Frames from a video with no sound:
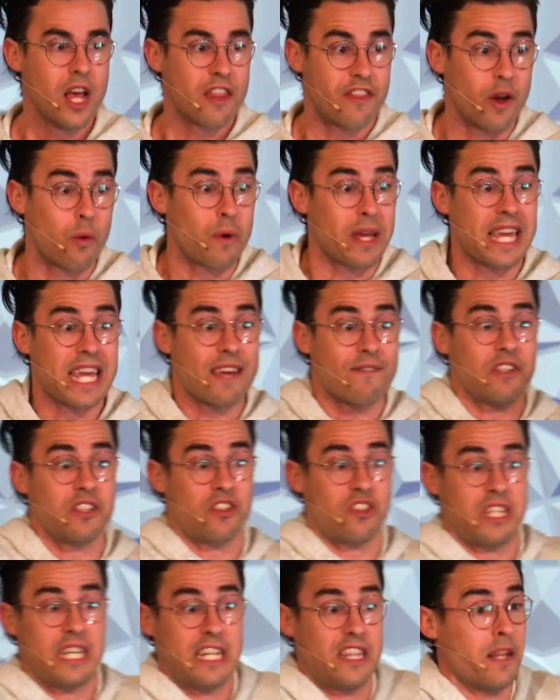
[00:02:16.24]
that we even
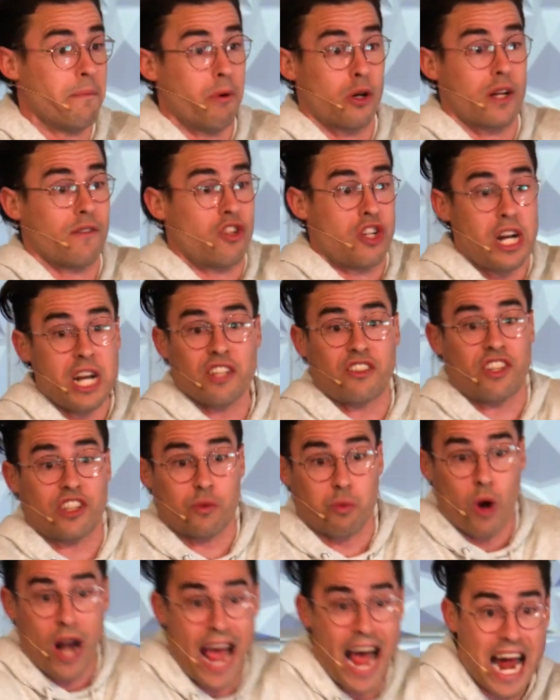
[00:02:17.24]
see in the book of Genesis,
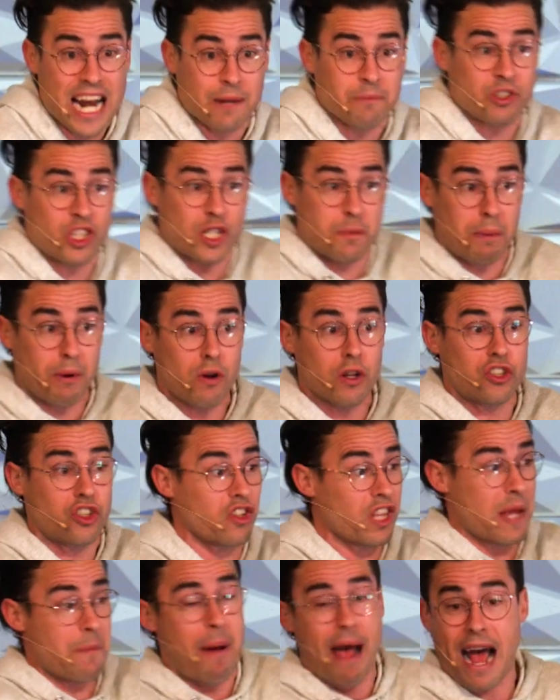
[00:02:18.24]
where Adam
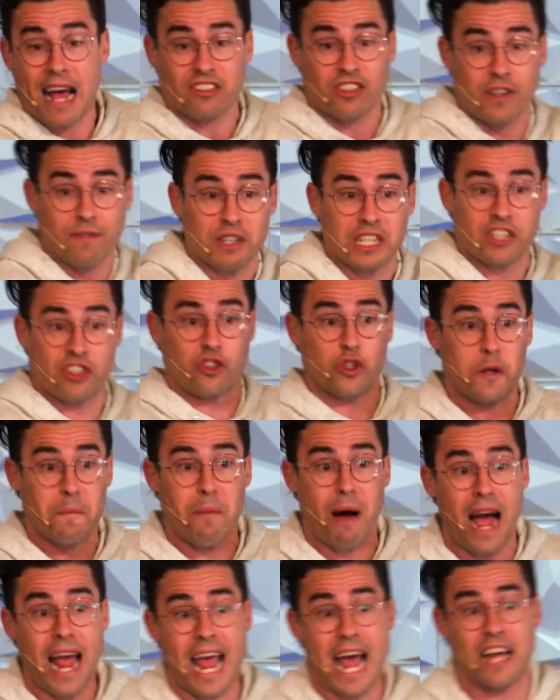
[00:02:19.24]
spiritually passively stood
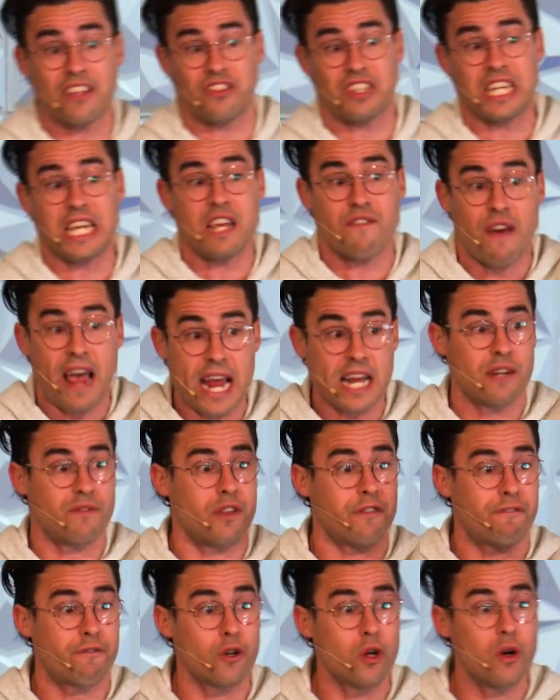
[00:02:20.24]
by as Eve ate of
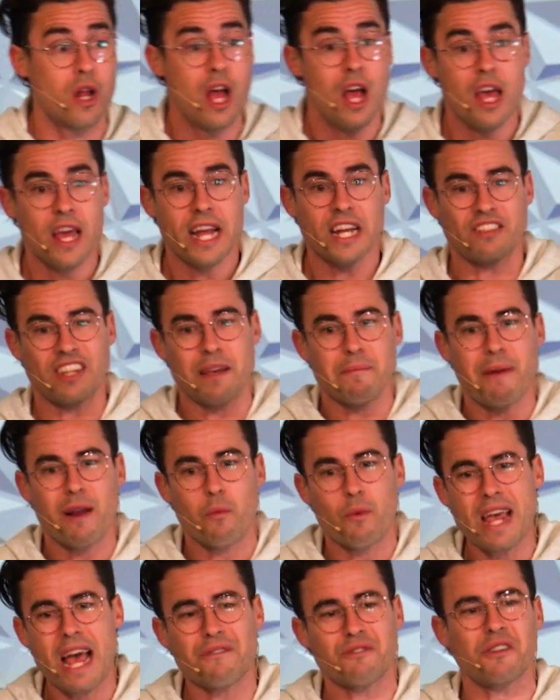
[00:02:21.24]
the fruit. He's saying, men,
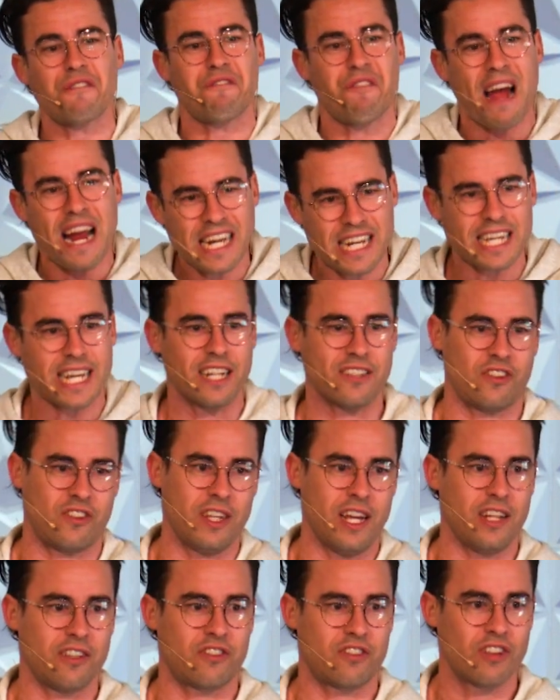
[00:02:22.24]
we have to fight against
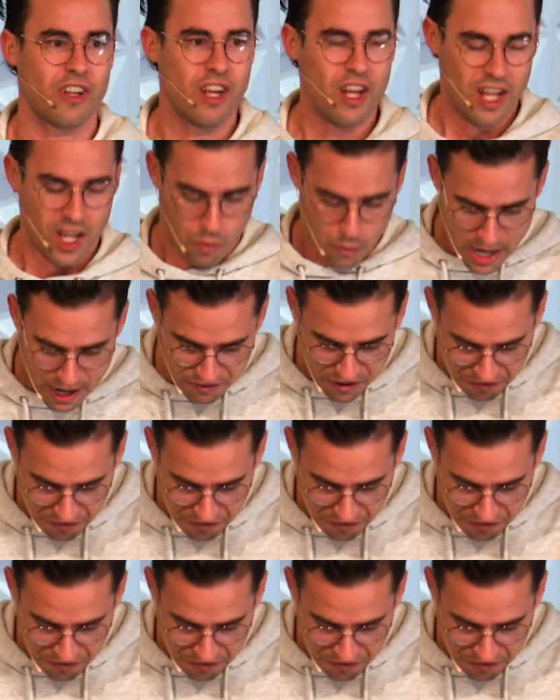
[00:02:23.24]
this. We have